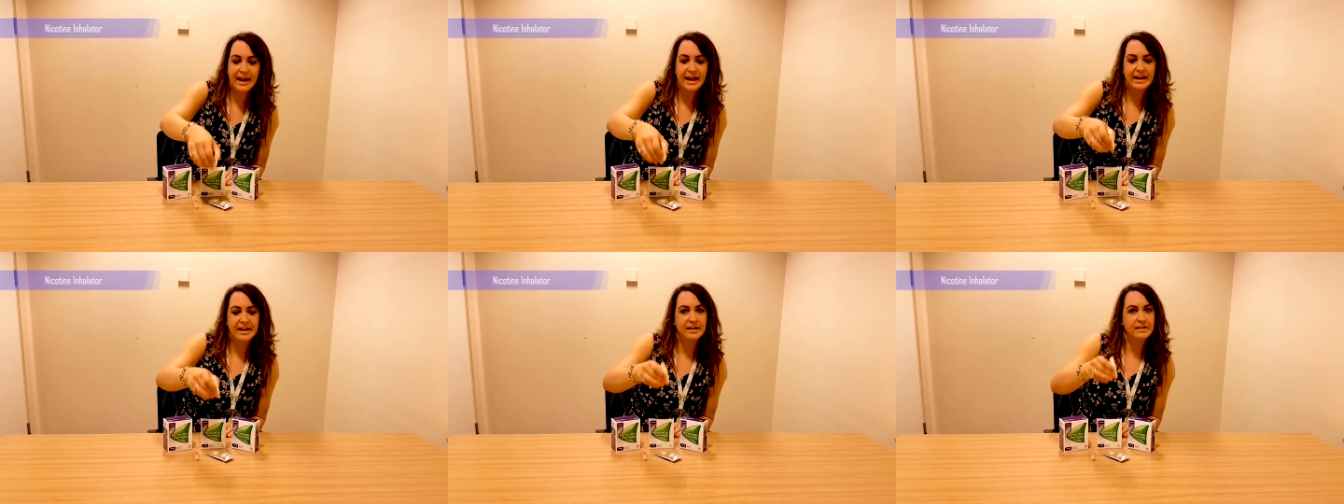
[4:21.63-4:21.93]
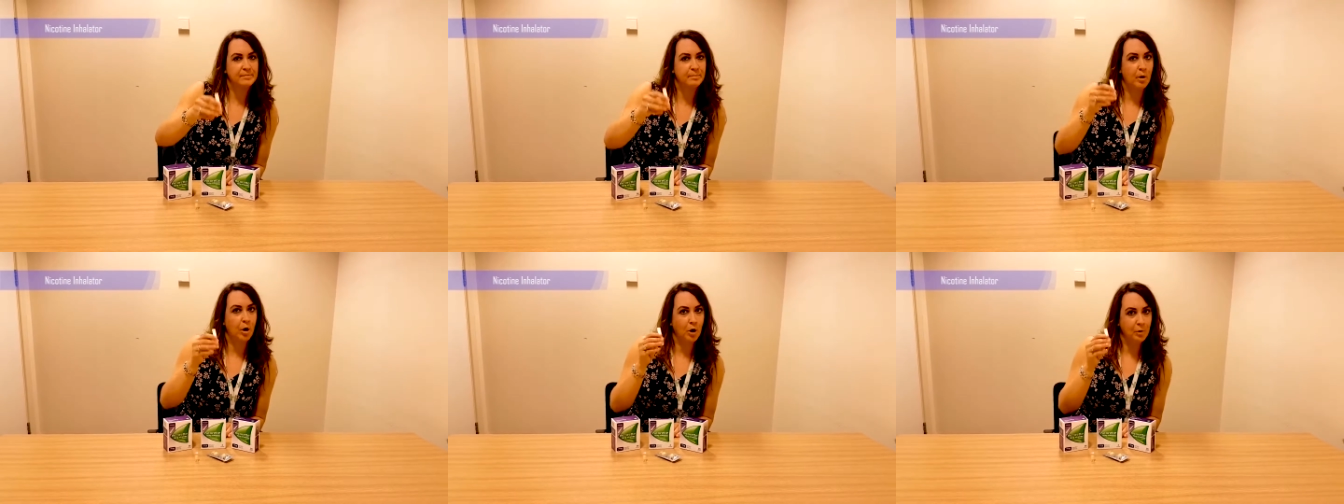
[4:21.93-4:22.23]

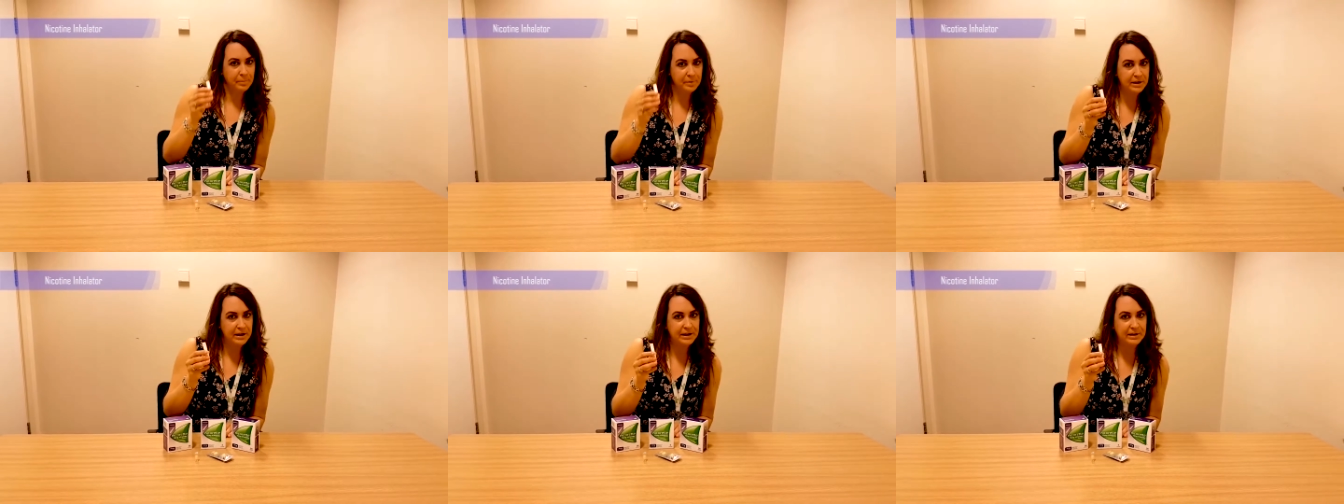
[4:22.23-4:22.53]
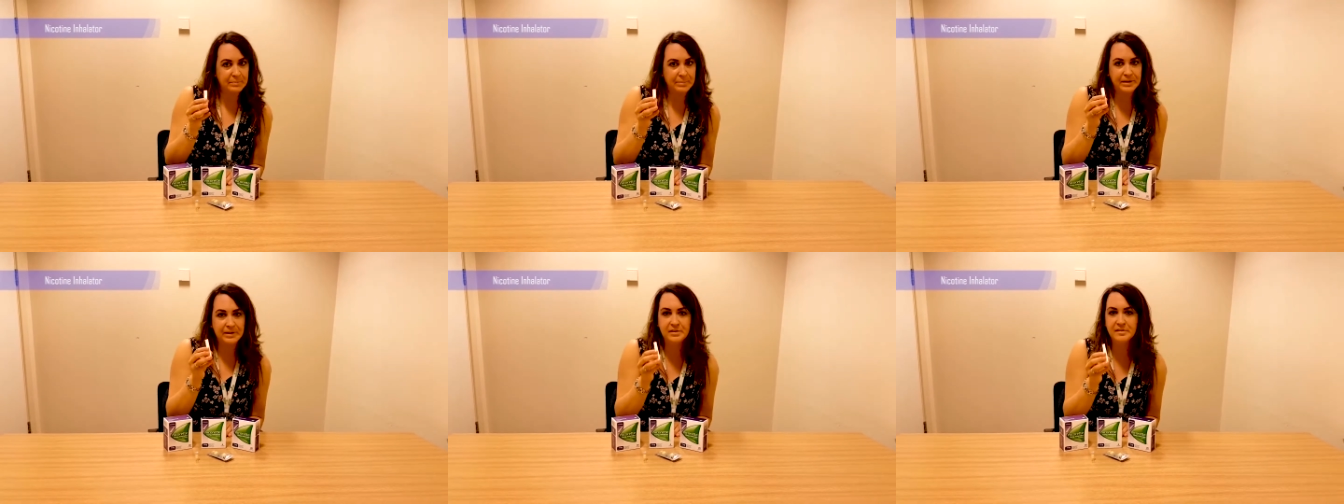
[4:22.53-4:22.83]
It's
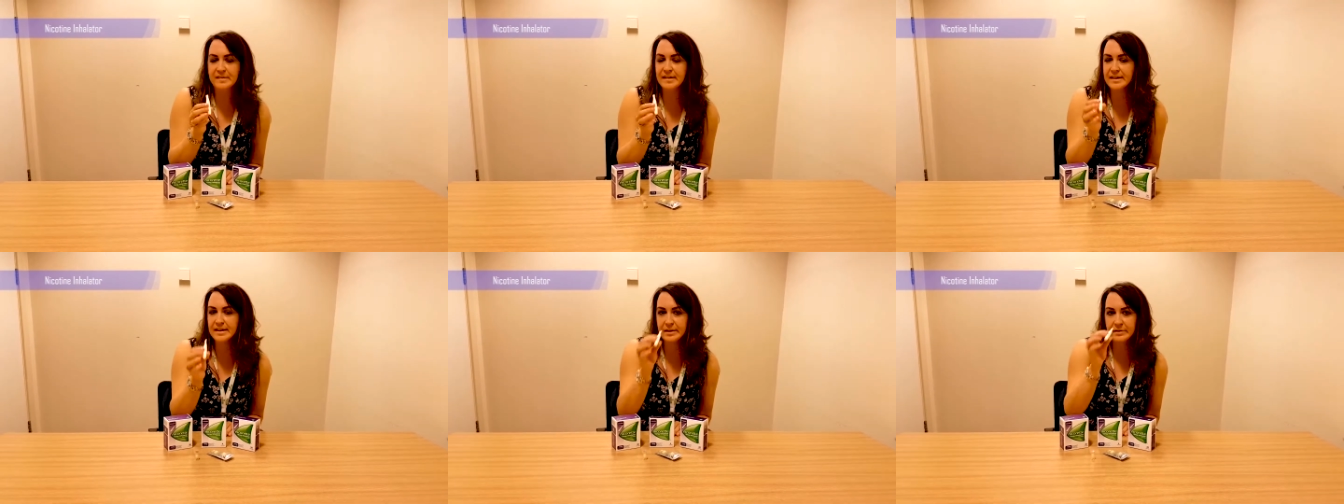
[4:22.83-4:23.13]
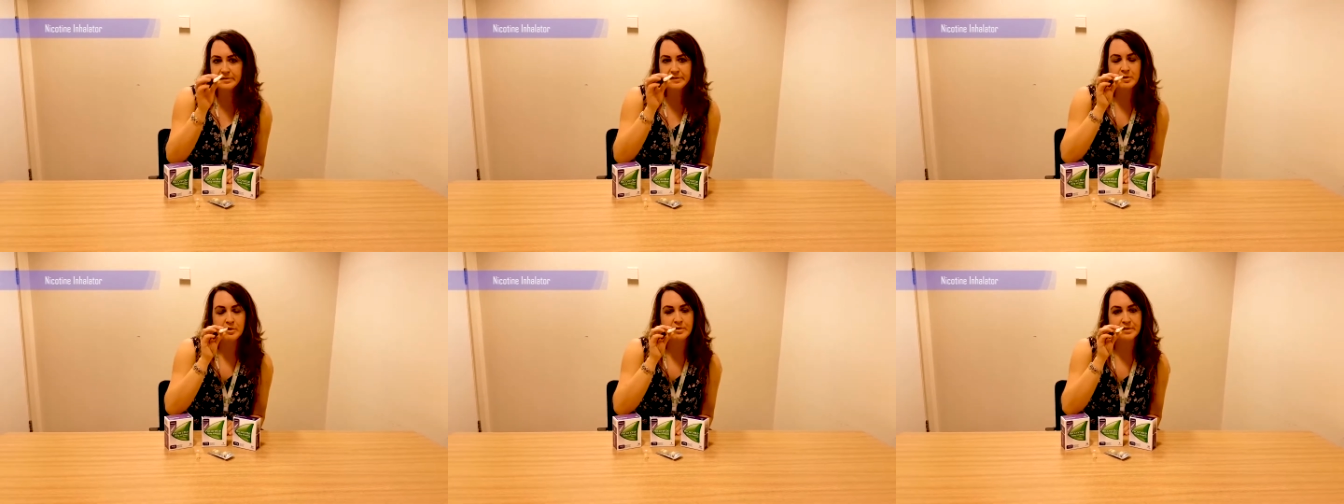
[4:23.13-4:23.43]
popular because it
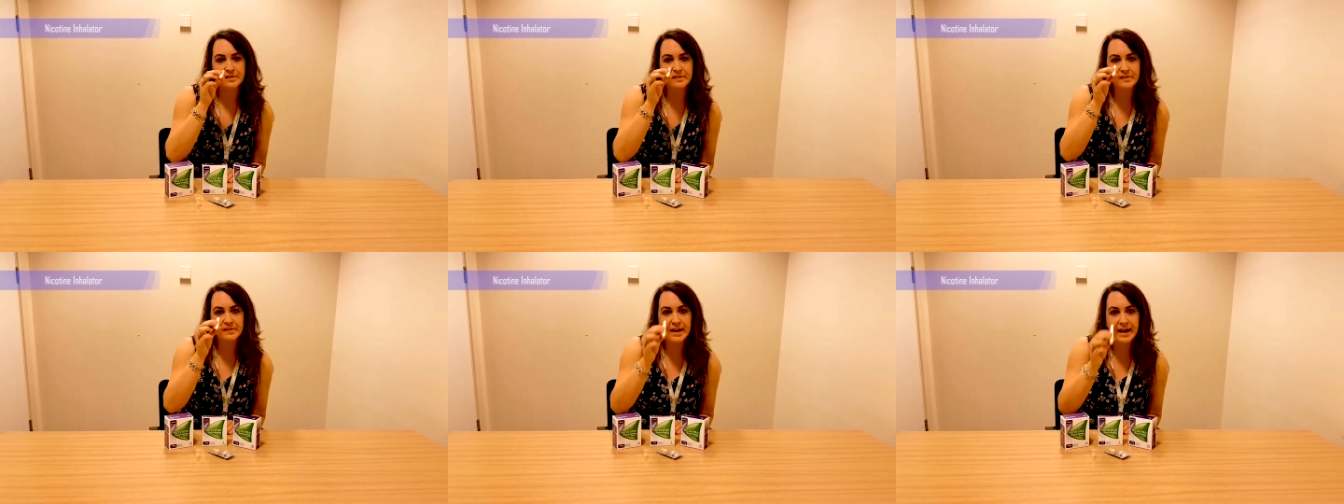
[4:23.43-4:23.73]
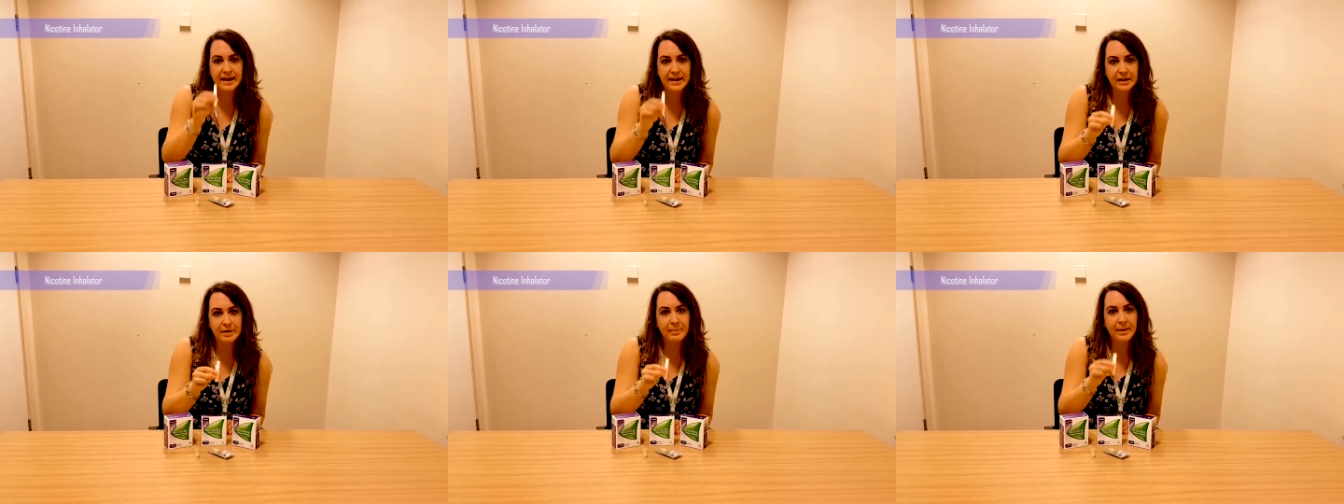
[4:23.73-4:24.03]
gives you the
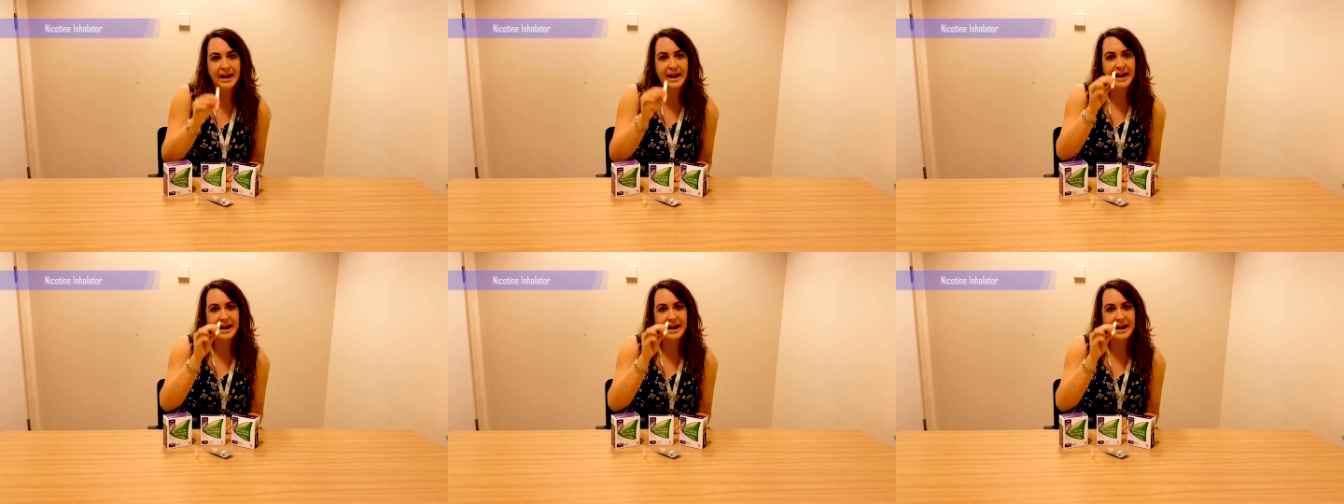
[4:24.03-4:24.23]
same